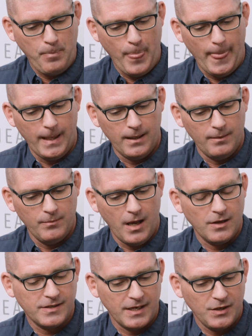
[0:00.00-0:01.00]
I'll
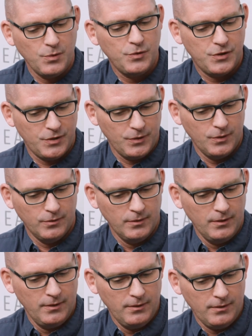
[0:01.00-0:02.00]
say, used to
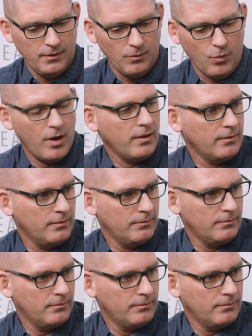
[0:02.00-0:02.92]
one